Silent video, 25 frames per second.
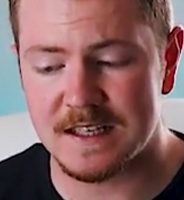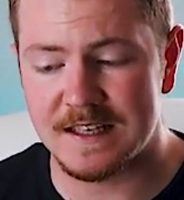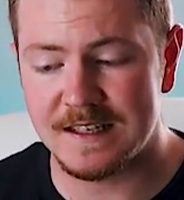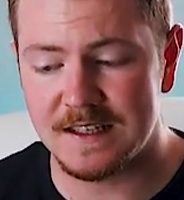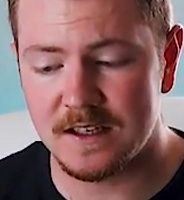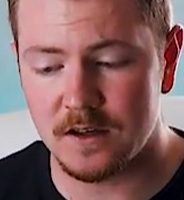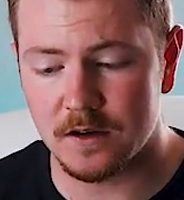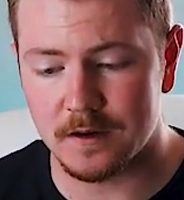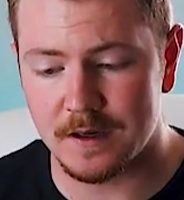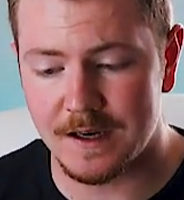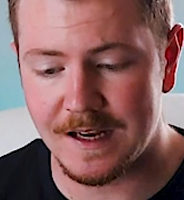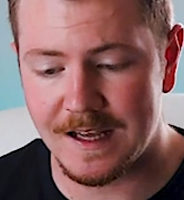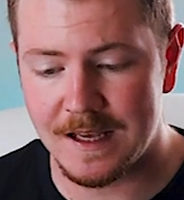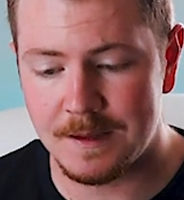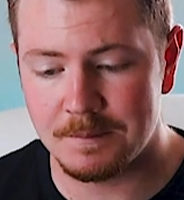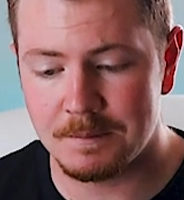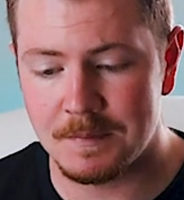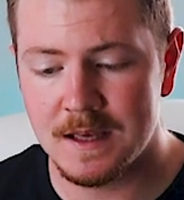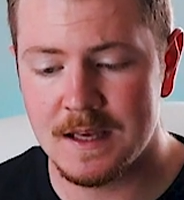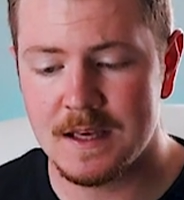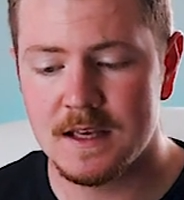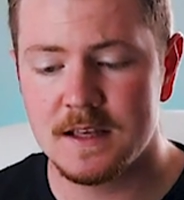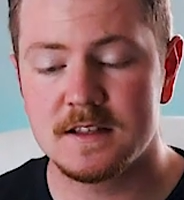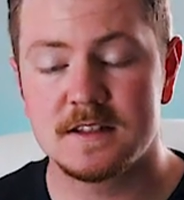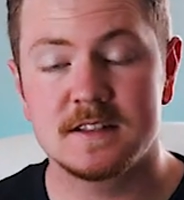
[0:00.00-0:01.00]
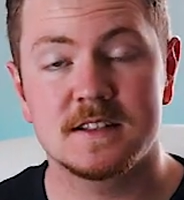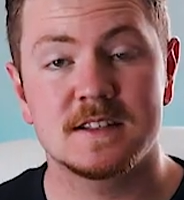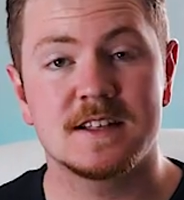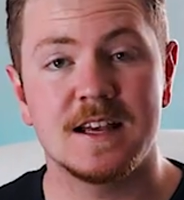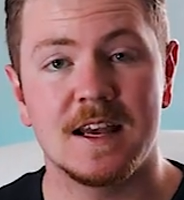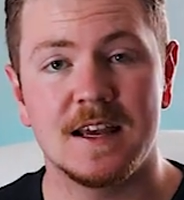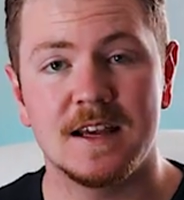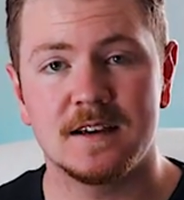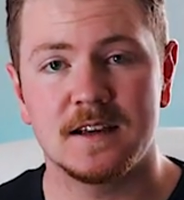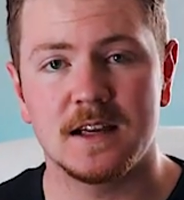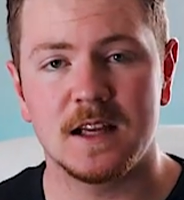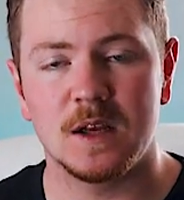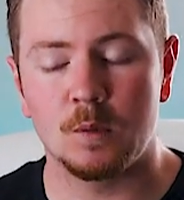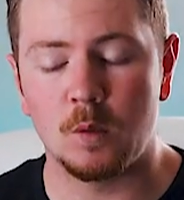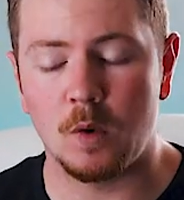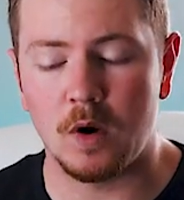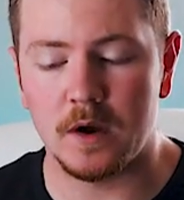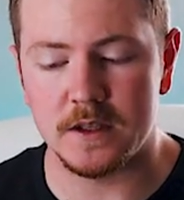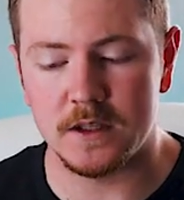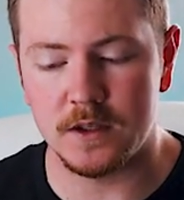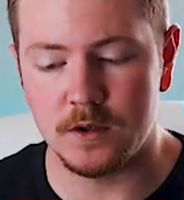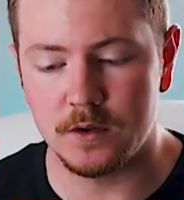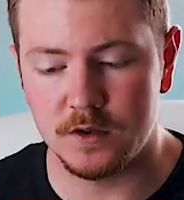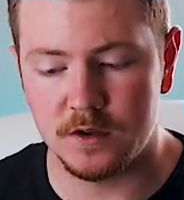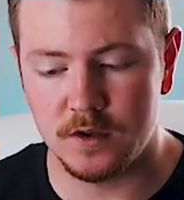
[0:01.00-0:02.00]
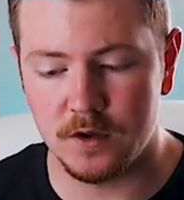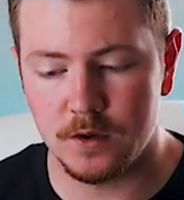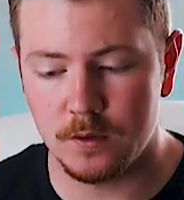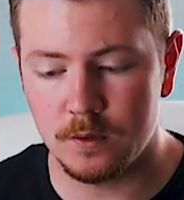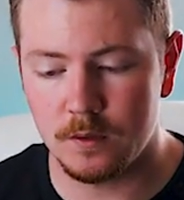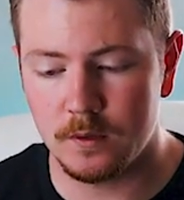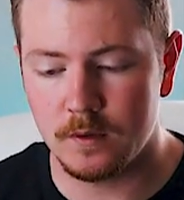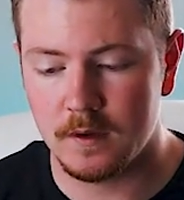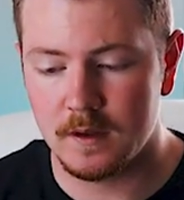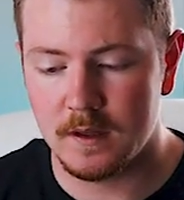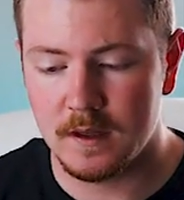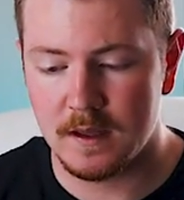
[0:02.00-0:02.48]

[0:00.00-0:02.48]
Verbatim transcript: in your name stating what you do.